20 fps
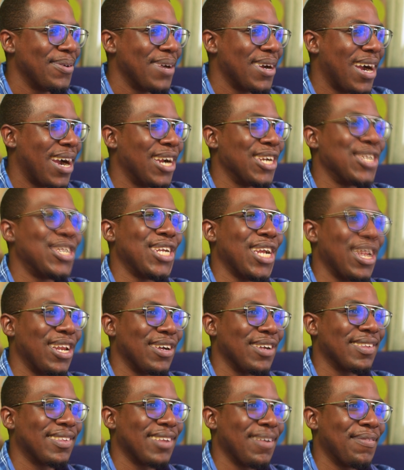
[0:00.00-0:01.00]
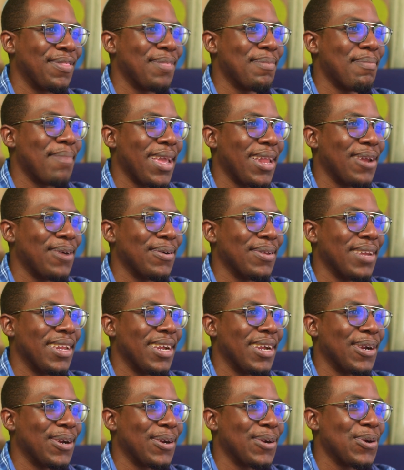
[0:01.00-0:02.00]
are jealous of the men out
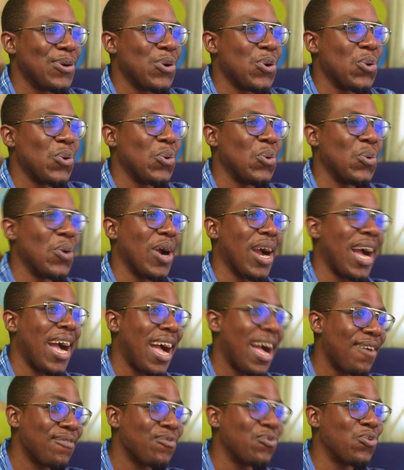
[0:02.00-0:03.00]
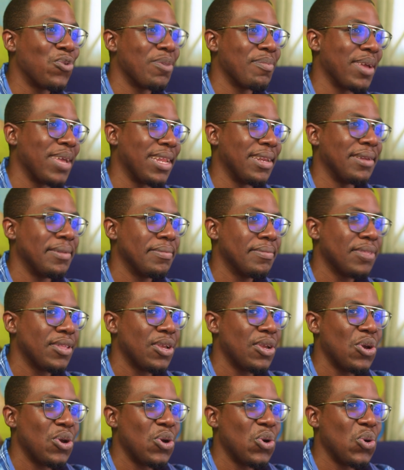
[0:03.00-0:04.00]
there who have women
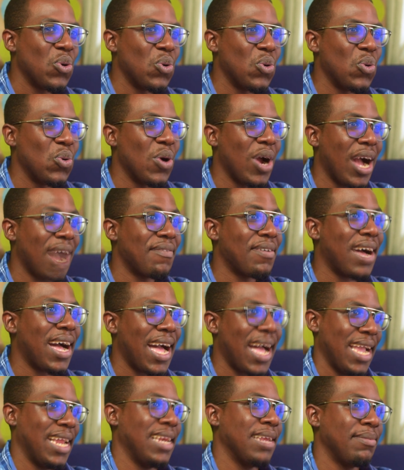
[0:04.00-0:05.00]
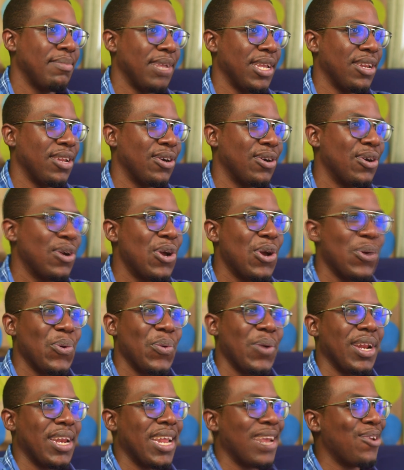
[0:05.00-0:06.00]
who have a high libido,
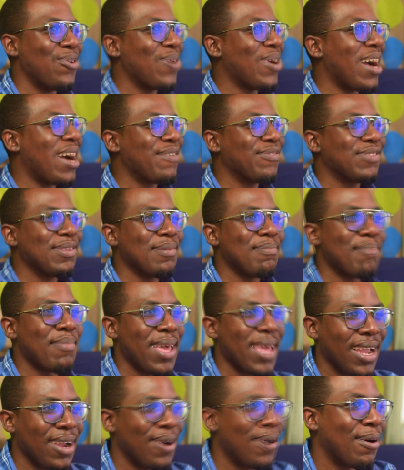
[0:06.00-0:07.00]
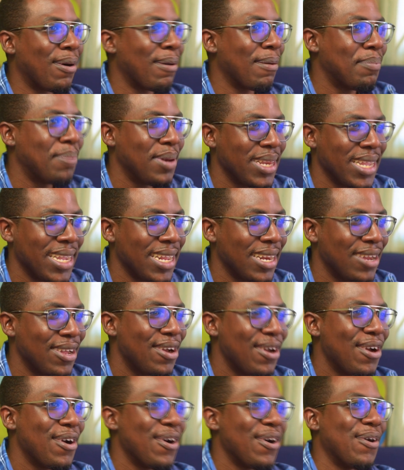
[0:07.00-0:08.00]
where they don't have to beg or plead
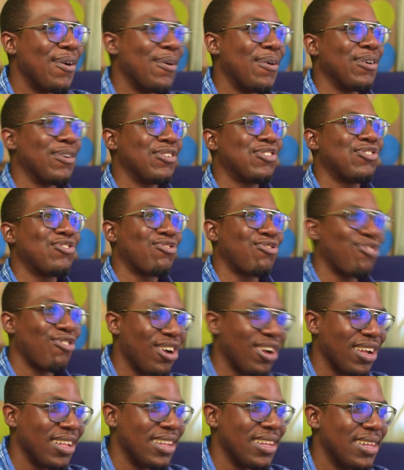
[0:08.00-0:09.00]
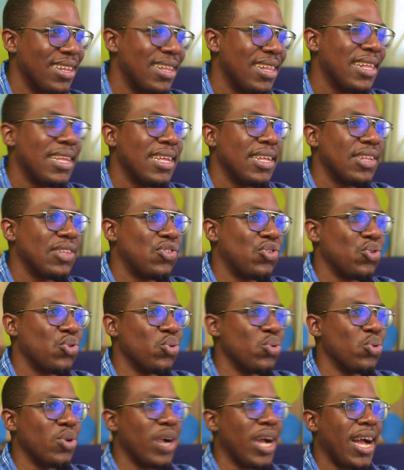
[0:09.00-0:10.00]
or struggle
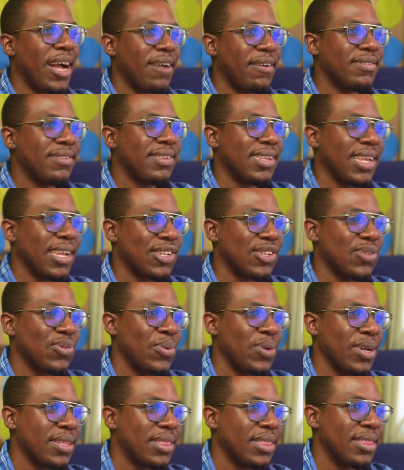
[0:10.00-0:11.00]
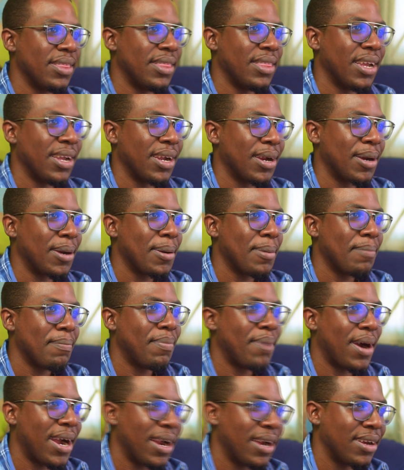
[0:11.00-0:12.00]
to have sex with their
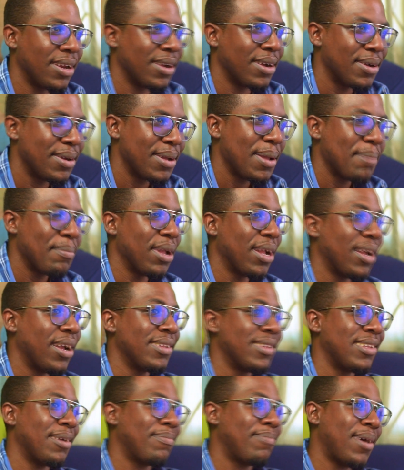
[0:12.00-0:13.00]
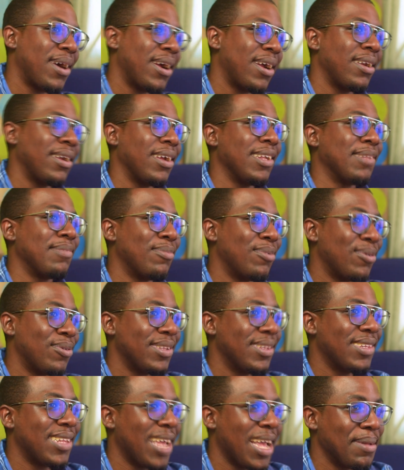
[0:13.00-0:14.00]
partner, because their partner is most
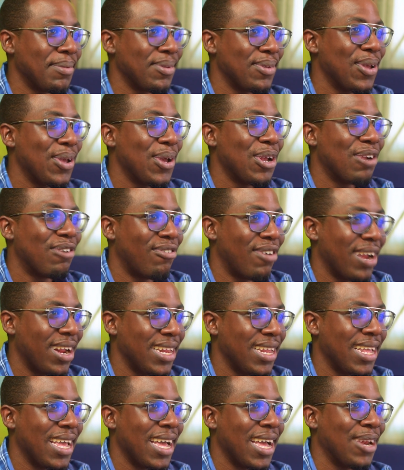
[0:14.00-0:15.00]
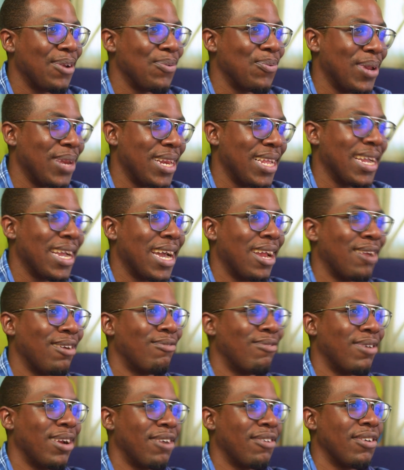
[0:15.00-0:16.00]
of the times ready and willing and
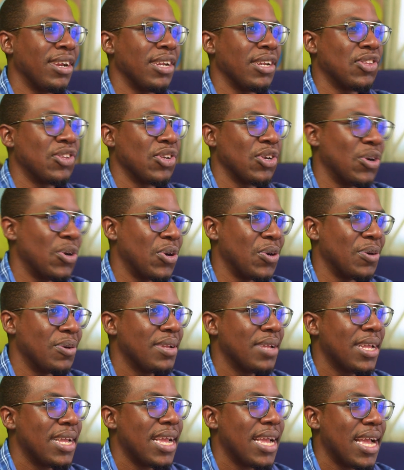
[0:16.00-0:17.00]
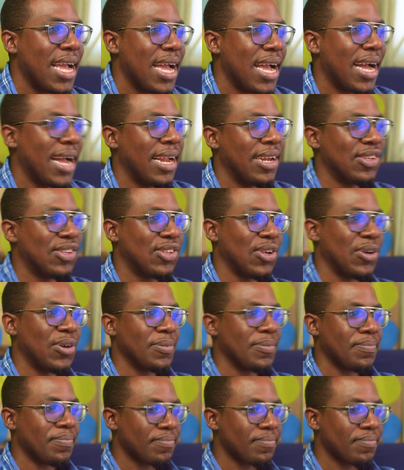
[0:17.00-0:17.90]
raring to go. And so